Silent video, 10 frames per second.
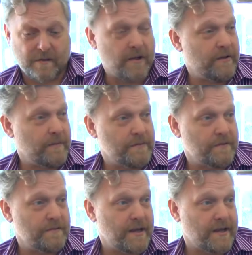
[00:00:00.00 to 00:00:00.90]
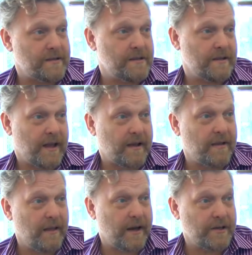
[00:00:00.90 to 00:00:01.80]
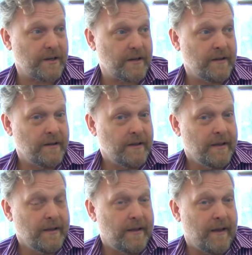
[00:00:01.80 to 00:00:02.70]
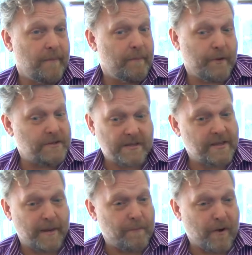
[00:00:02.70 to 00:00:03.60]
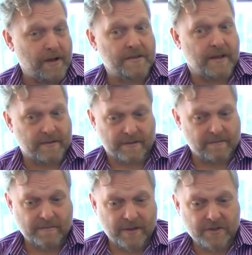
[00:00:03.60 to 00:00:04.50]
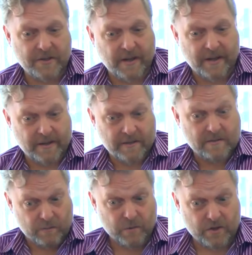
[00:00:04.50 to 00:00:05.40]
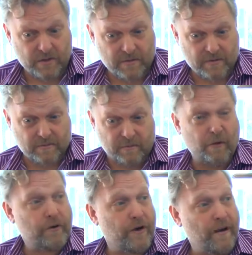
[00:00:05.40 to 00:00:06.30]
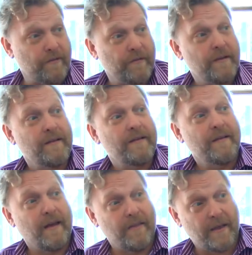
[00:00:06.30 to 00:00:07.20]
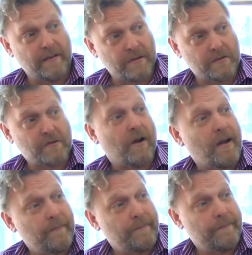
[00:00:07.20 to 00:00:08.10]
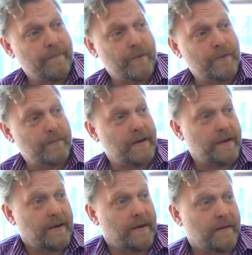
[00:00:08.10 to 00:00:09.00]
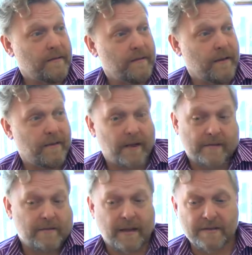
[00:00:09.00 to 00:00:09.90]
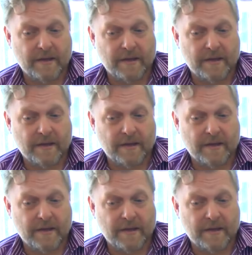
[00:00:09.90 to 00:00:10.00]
volumes of text in that collection. Um, but it's the same process, digitized, which is photograph, and then describe with the metadata. And that, that's